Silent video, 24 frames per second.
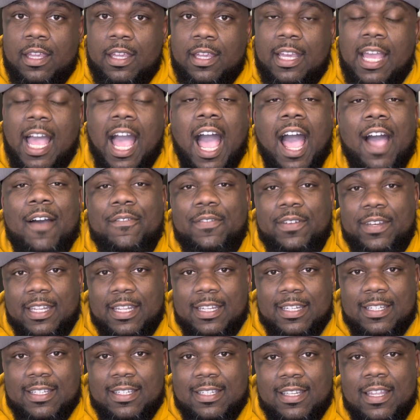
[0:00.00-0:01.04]

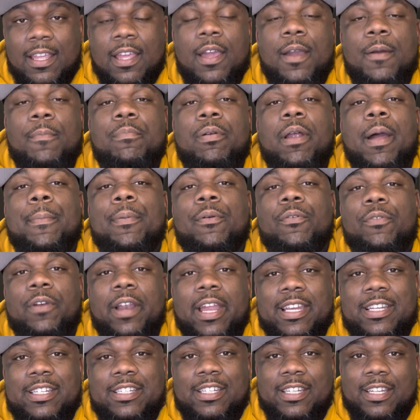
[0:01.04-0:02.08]
Confidence,
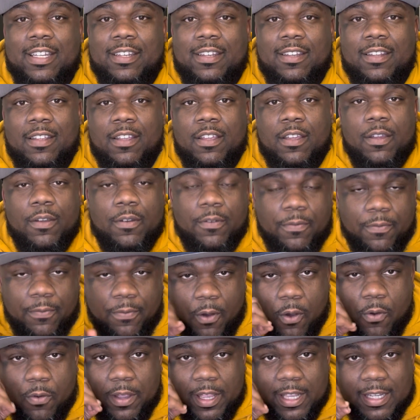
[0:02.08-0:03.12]
preparation,
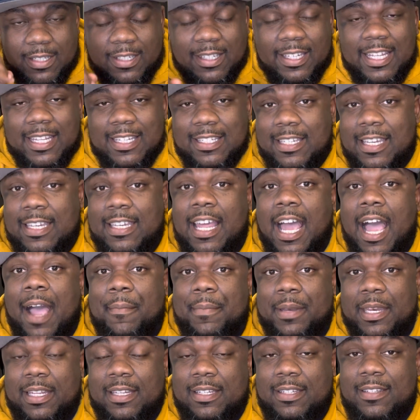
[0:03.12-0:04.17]
focus leads to
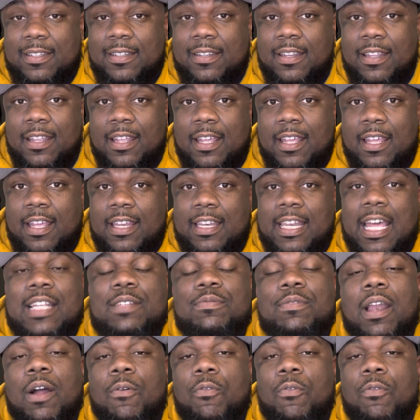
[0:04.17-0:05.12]
dominance. That's what I